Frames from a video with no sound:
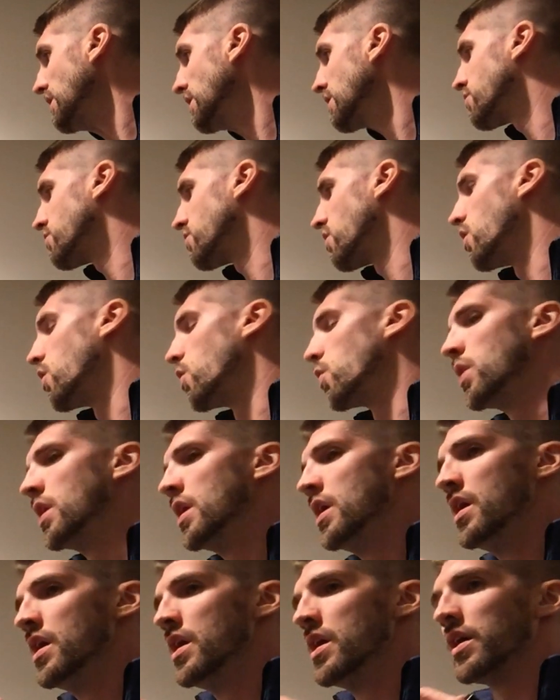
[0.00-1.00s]
So,
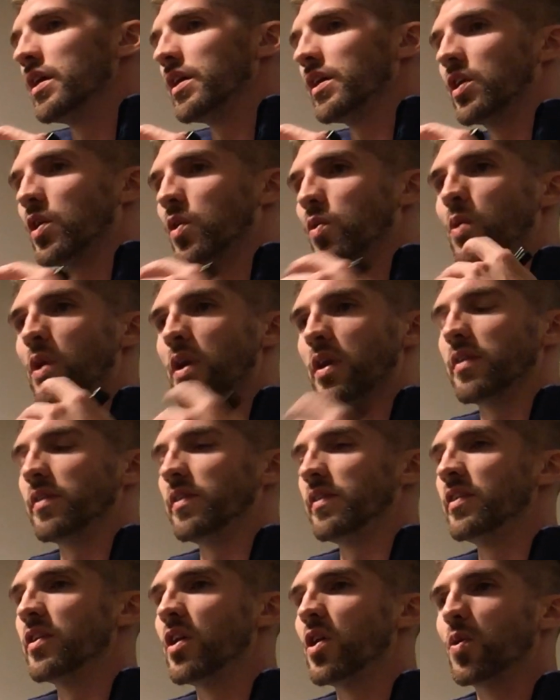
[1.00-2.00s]
one
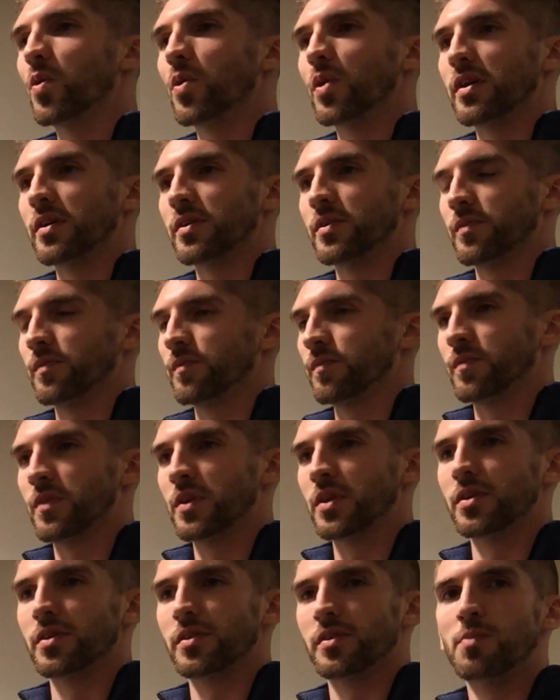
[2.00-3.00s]

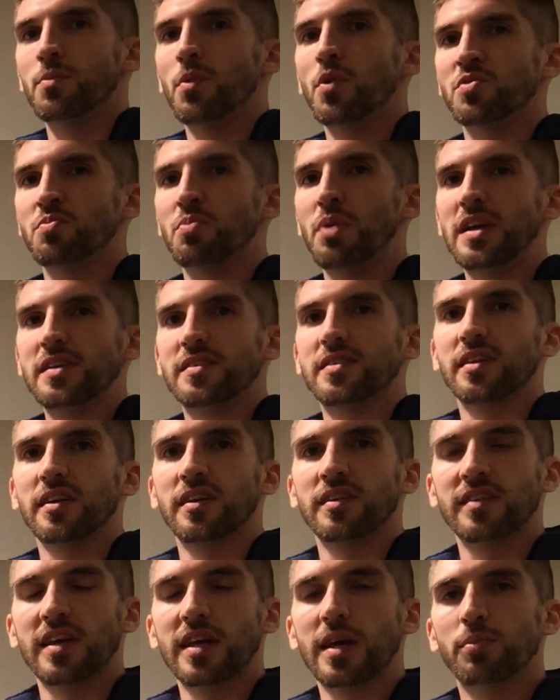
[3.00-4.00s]
of the most basic
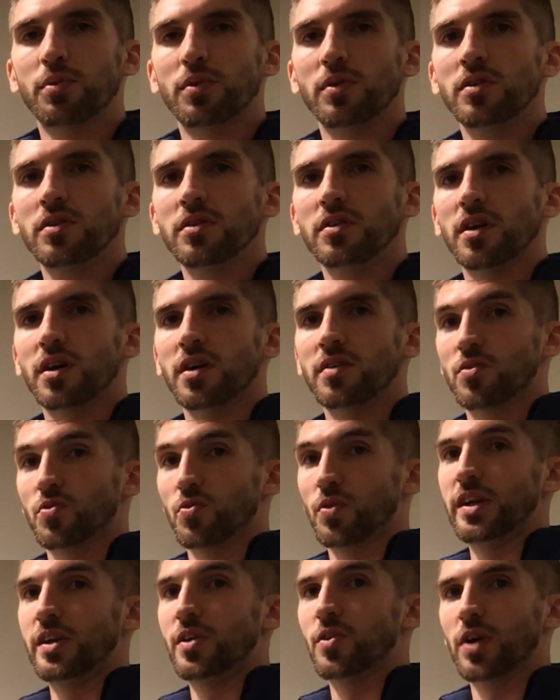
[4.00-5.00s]
example of a
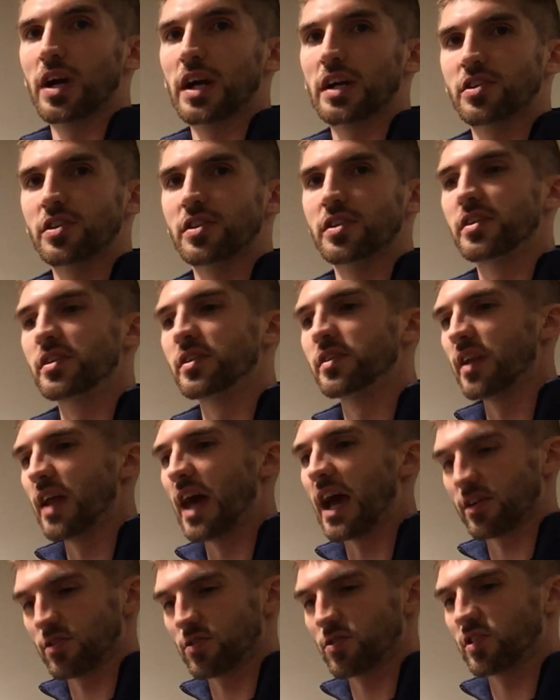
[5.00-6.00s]
redirection
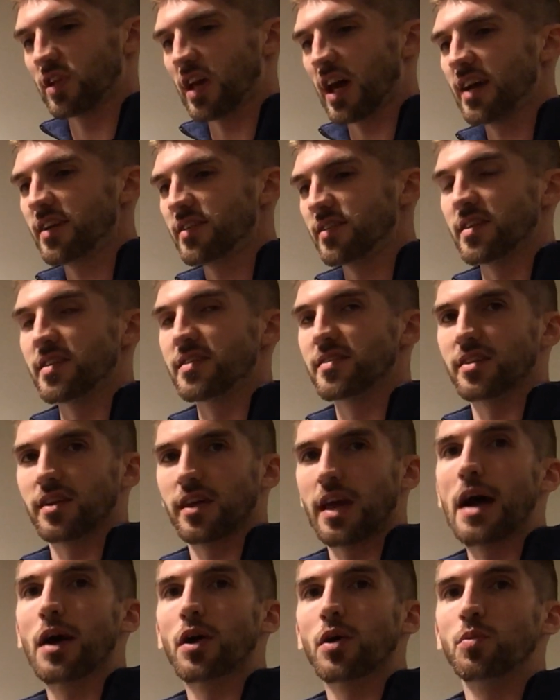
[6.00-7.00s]
exercise is a
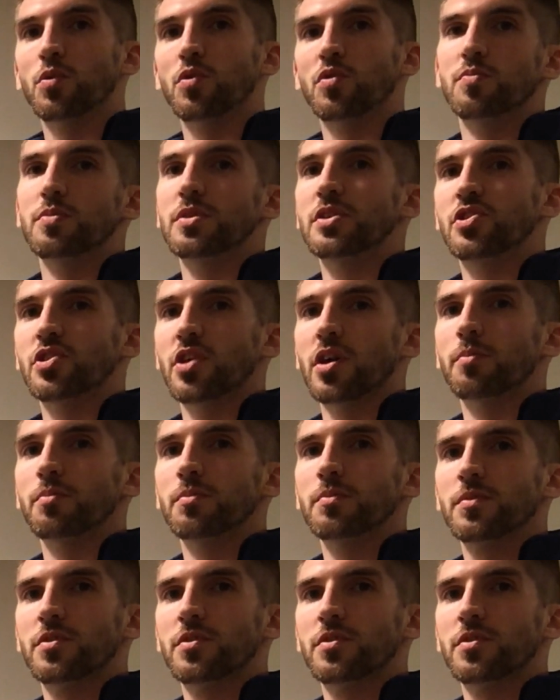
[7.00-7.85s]
counter movement jump.